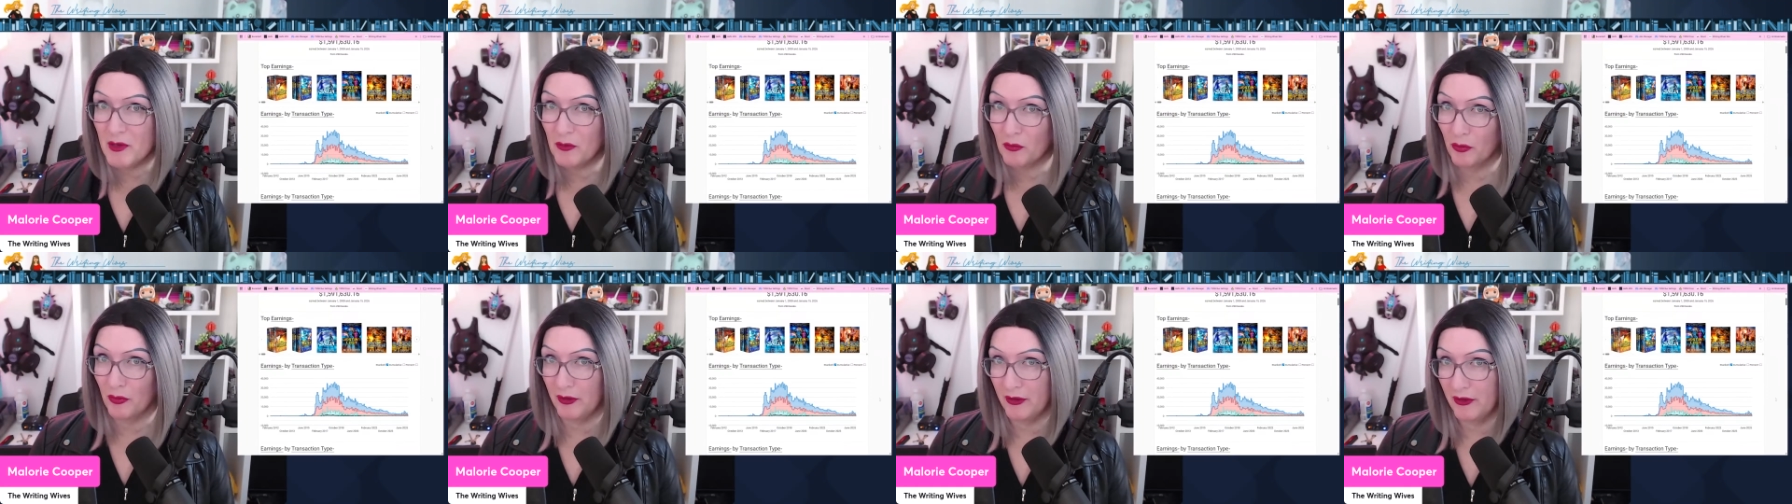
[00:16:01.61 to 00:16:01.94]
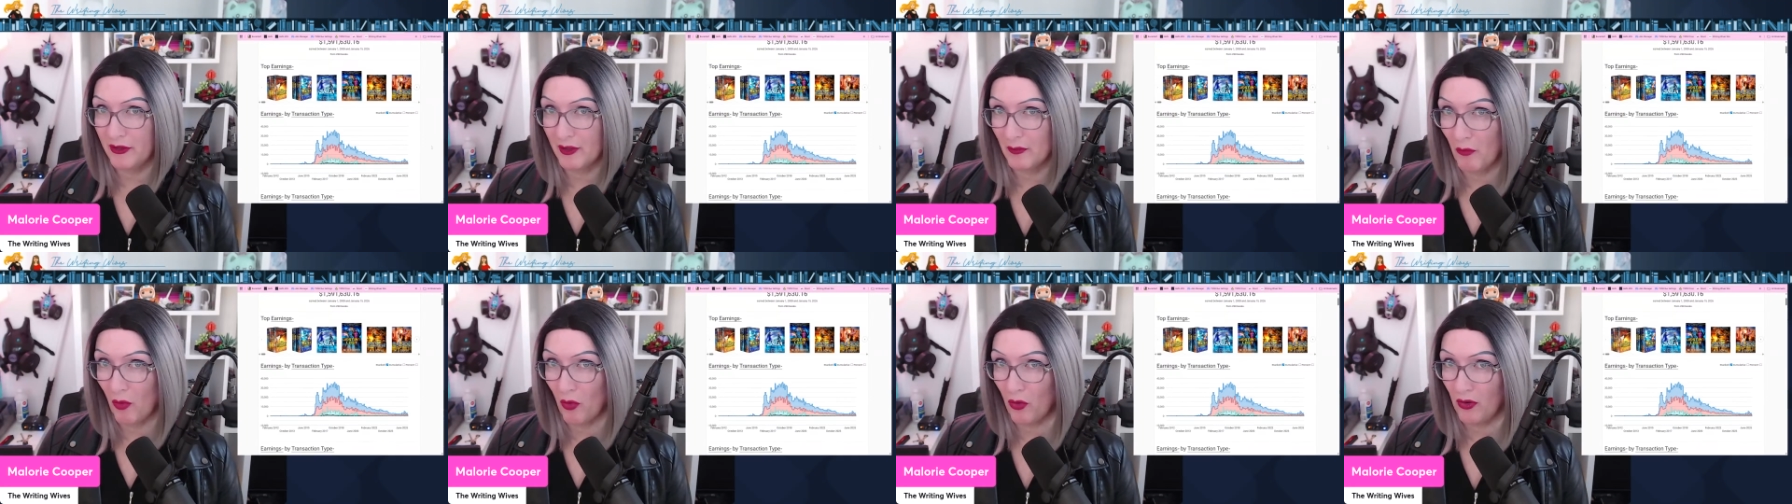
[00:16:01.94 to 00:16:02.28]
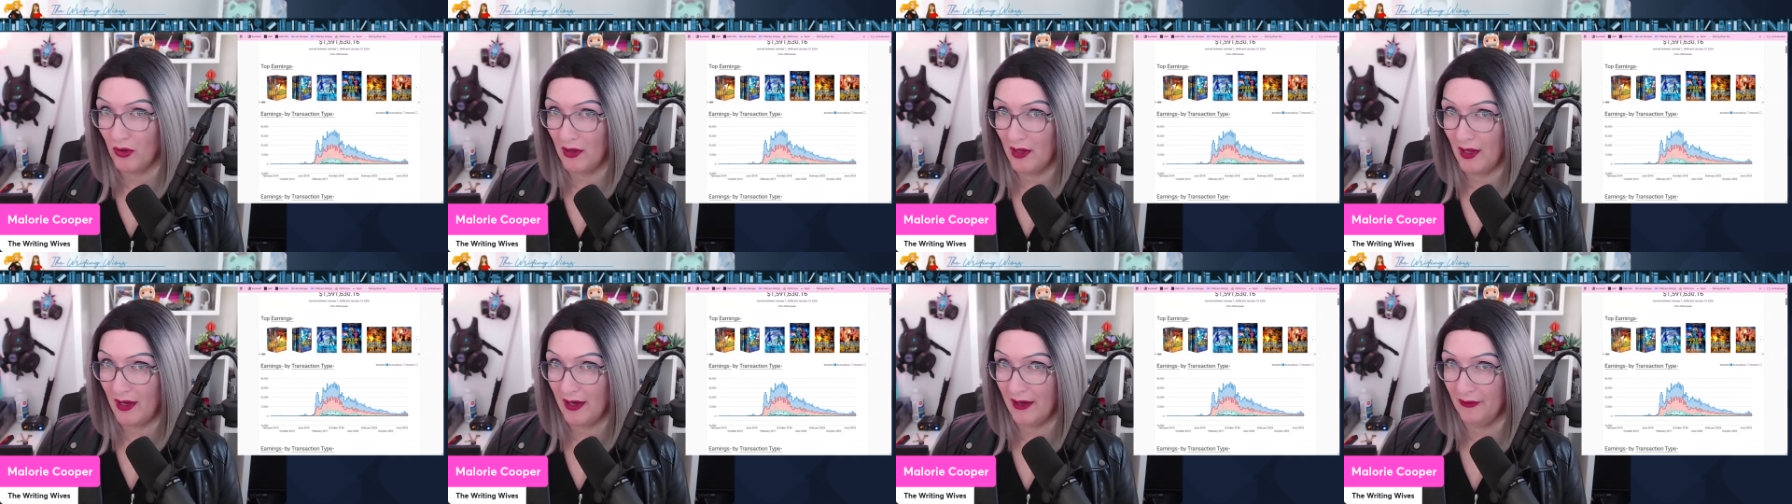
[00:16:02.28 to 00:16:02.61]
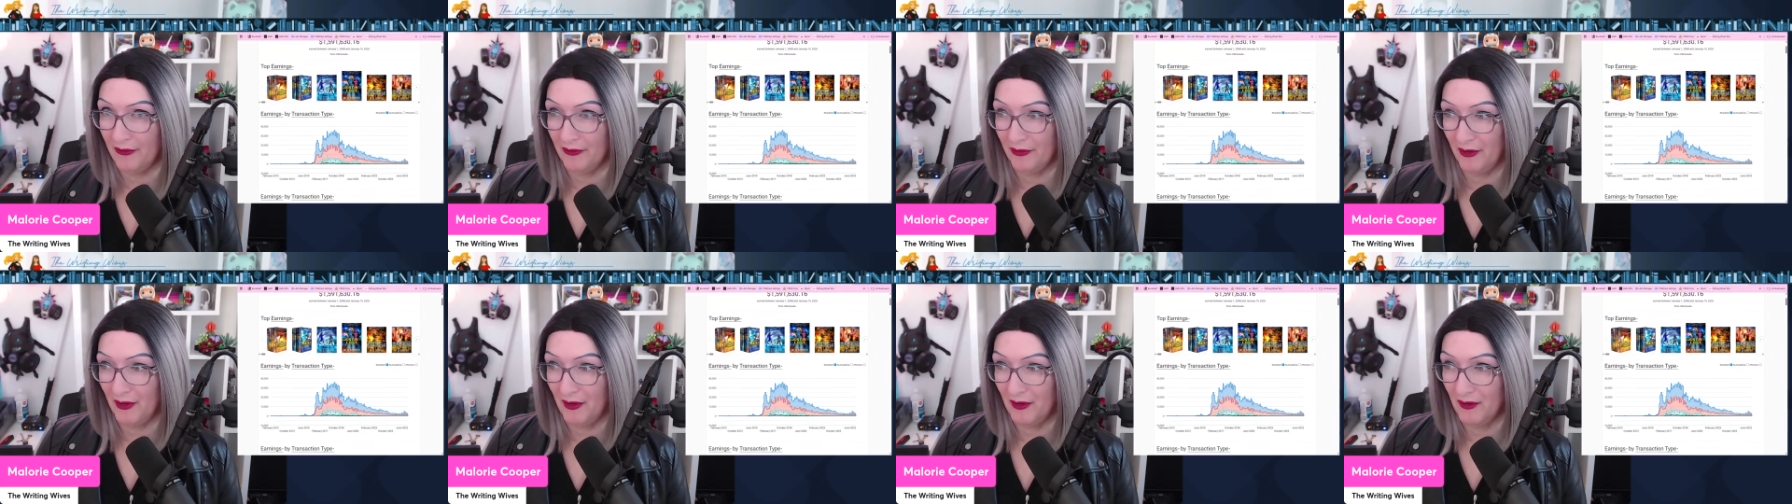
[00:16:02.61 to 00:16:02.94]
really
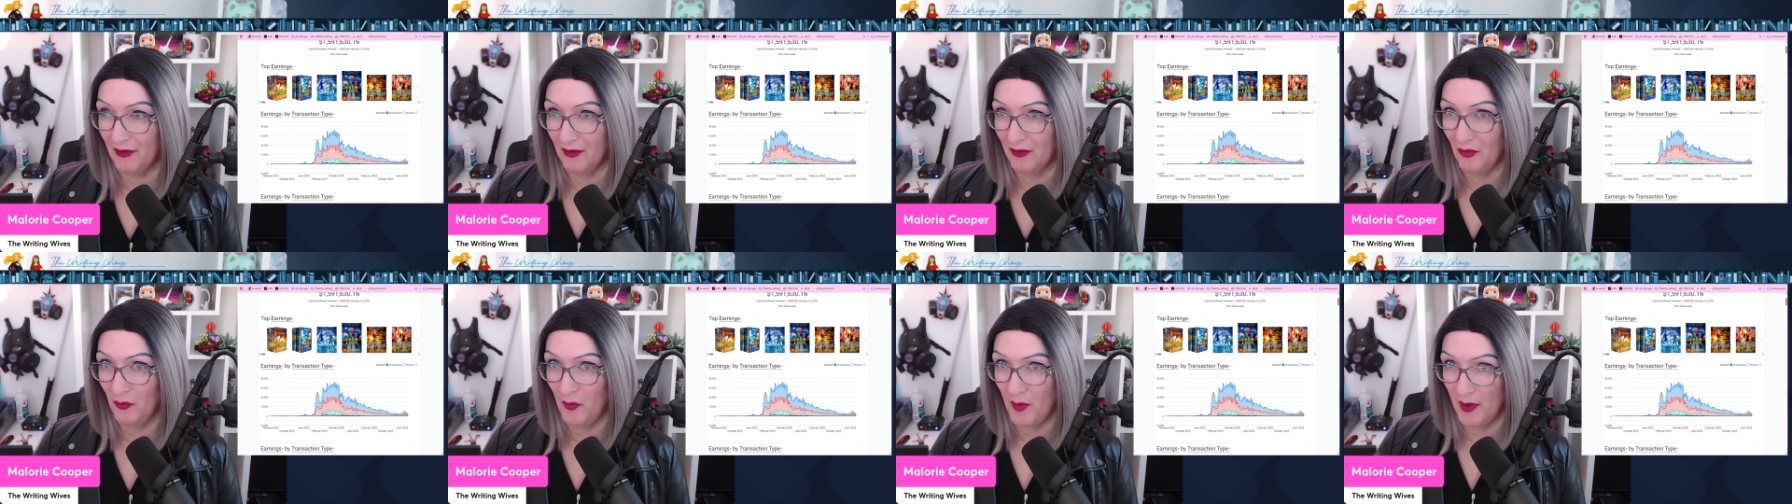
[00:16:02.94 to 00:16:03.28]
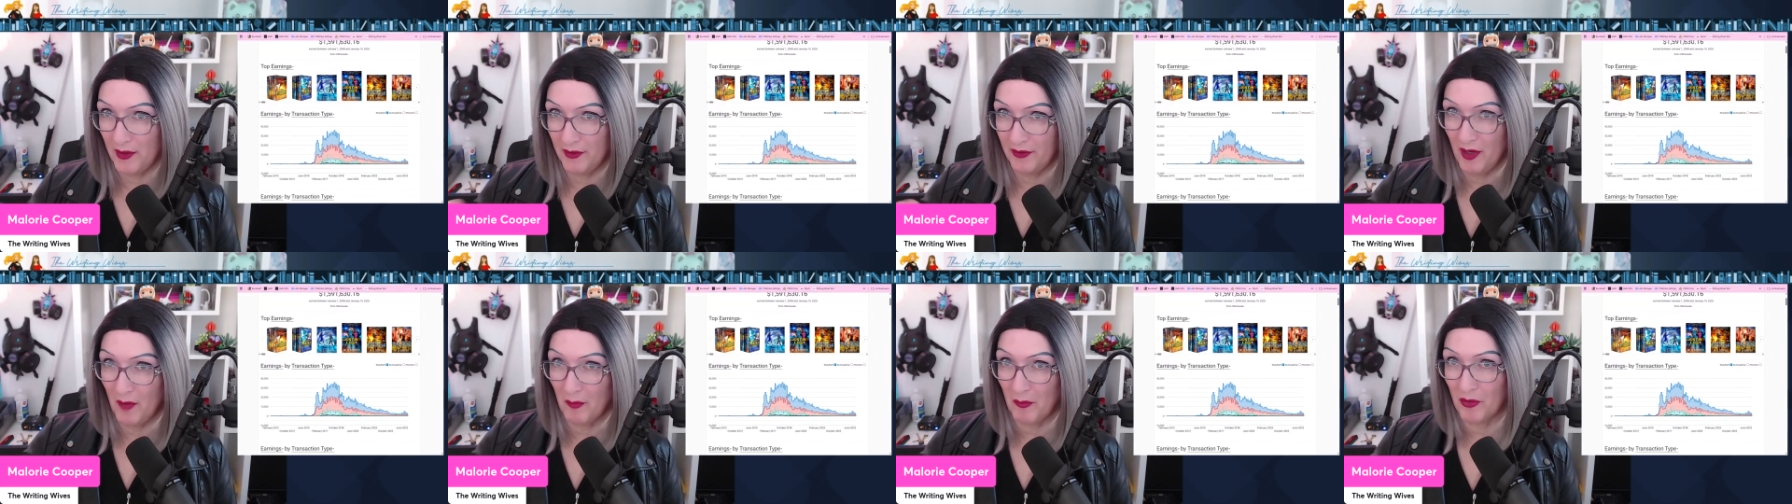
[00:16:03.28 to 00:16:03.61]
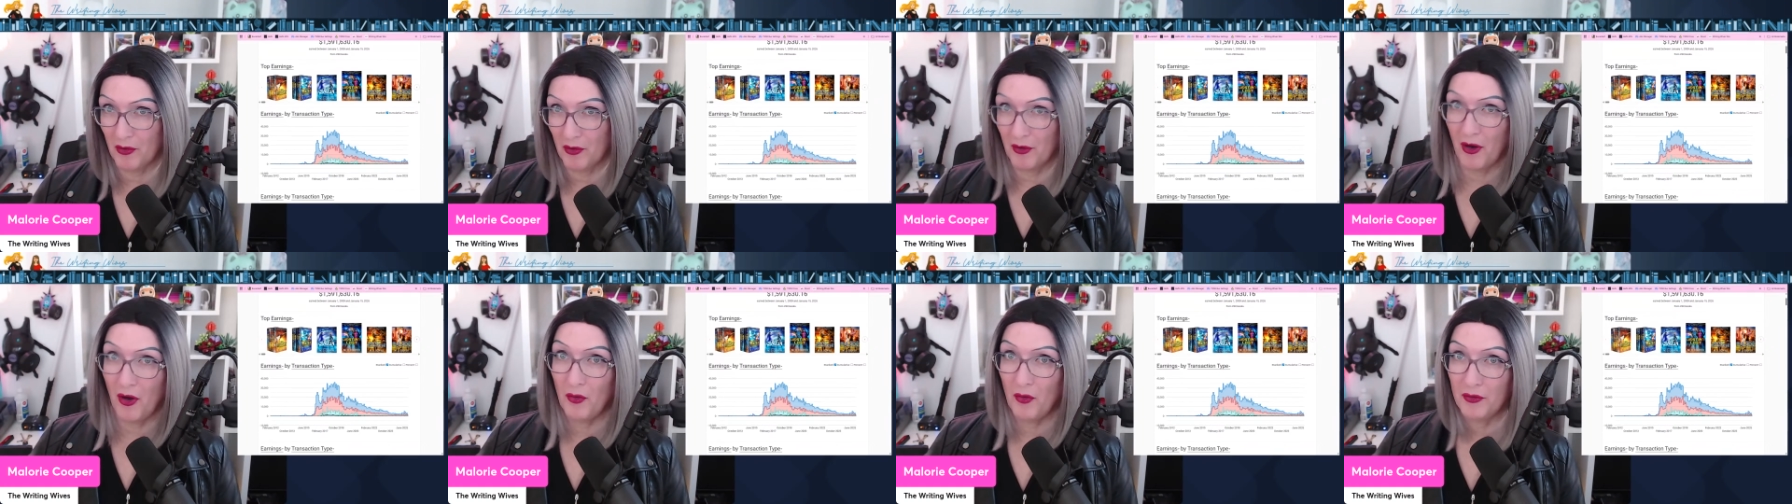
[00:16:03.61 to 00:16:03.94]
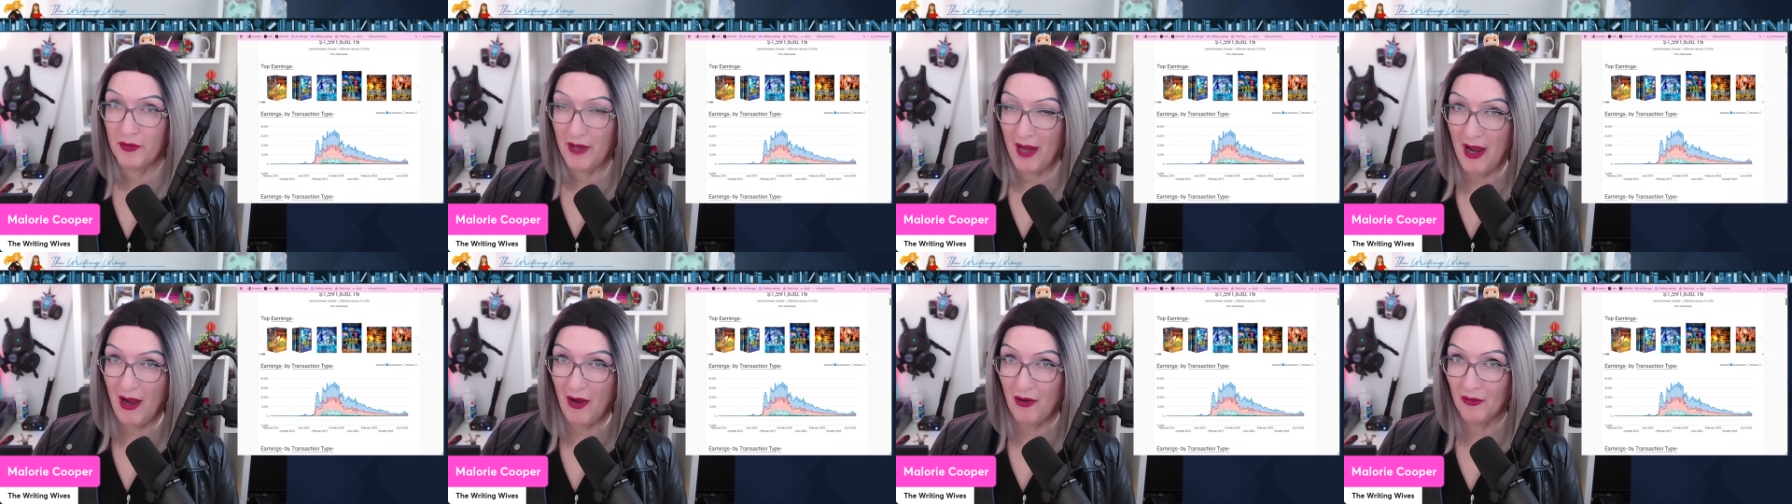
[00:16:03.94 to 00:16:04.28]
demoralizing when number go
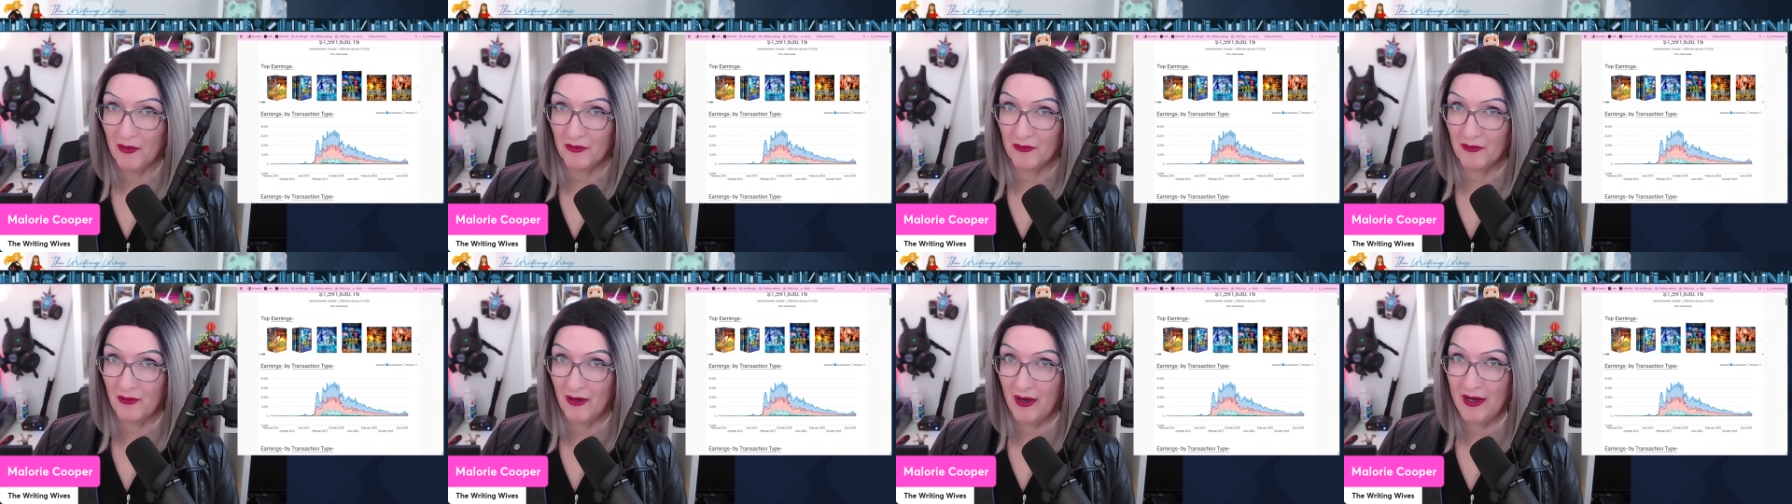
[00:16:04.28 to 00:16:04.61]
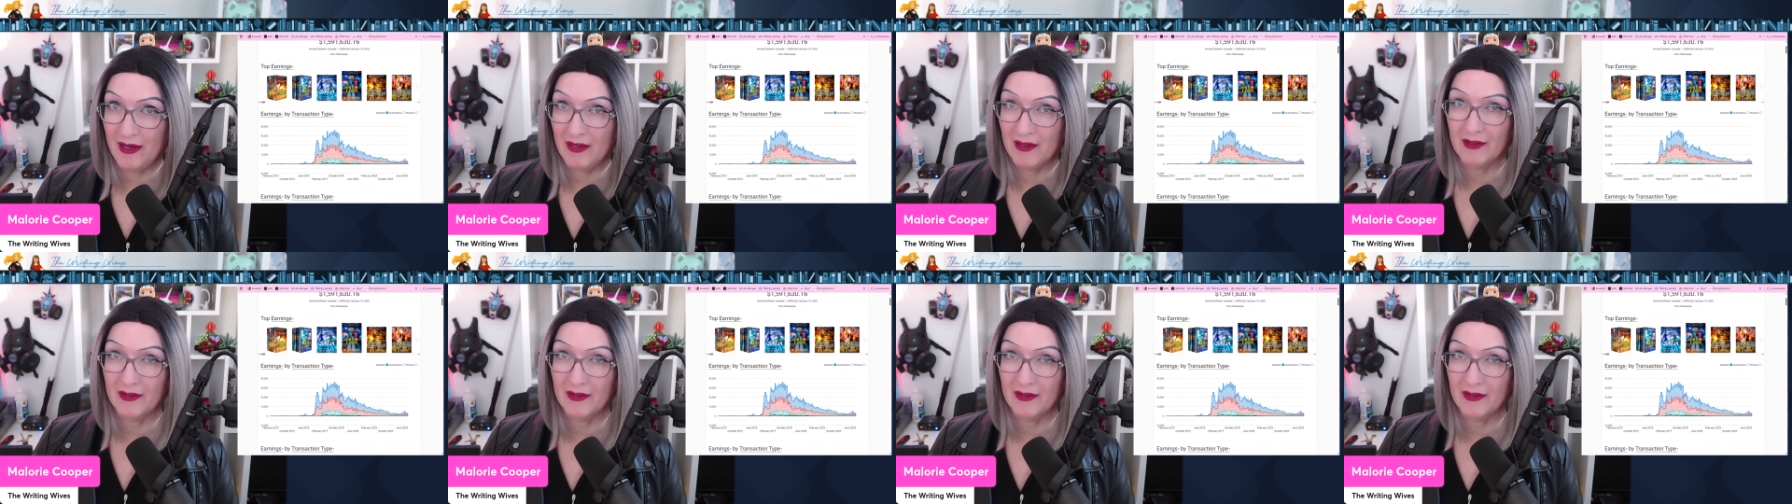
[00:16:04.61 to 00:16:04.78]
down, right?